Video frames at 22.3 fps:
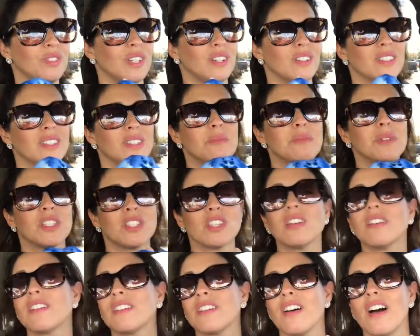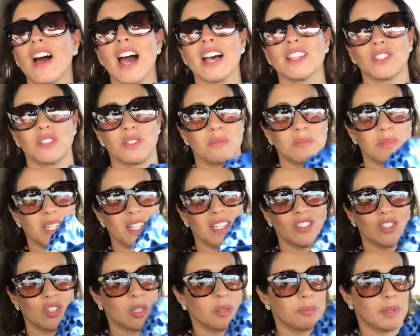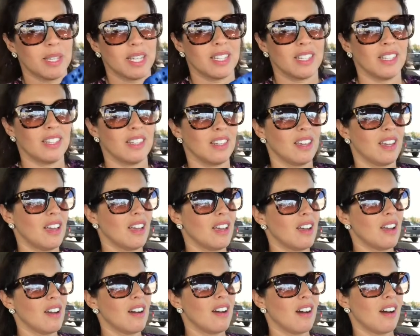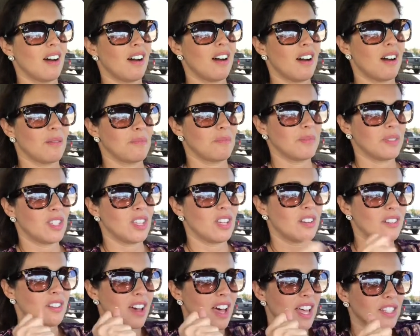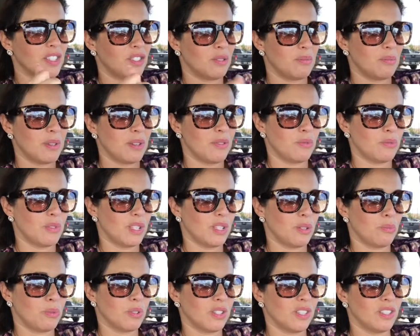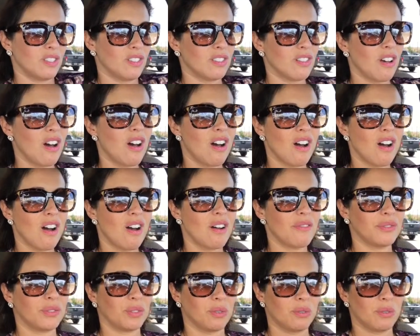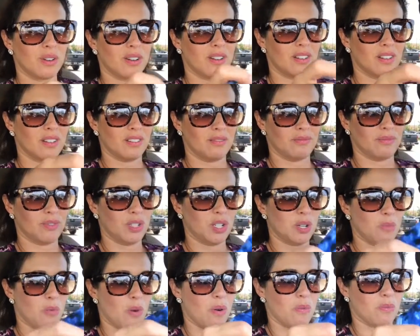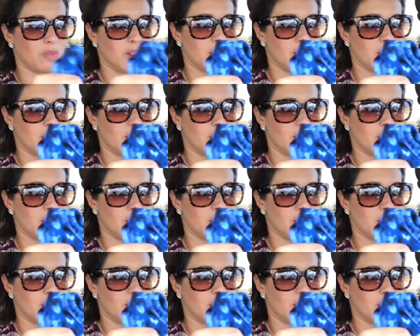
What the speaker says: Very, the material has to be, she's picky. Material has to be really, really soft, or she won't